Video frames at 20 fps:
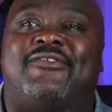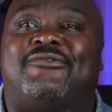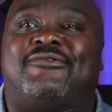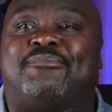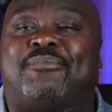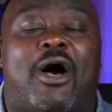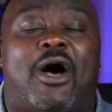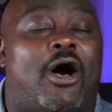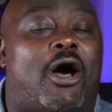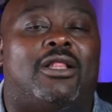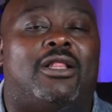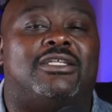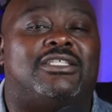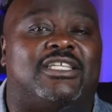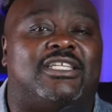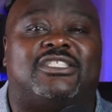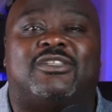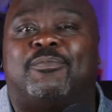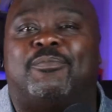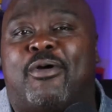by all
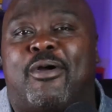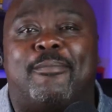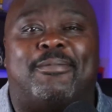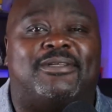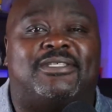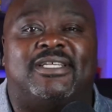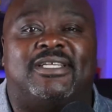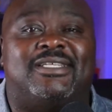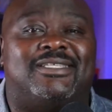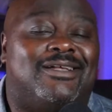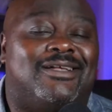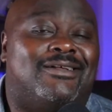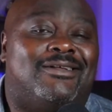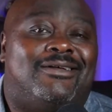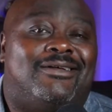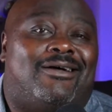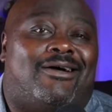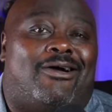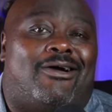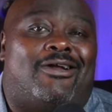intents and purposes,
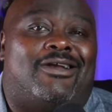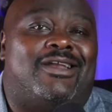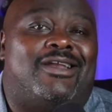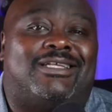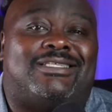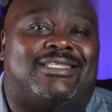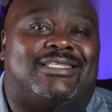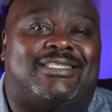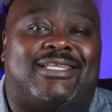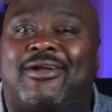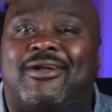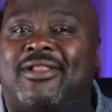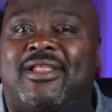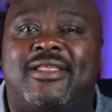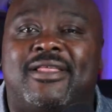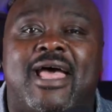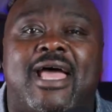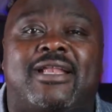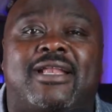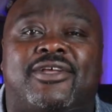aren't necessarily
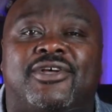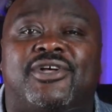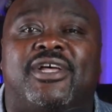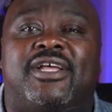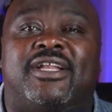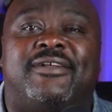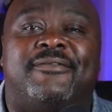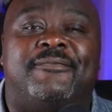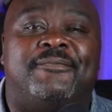that good.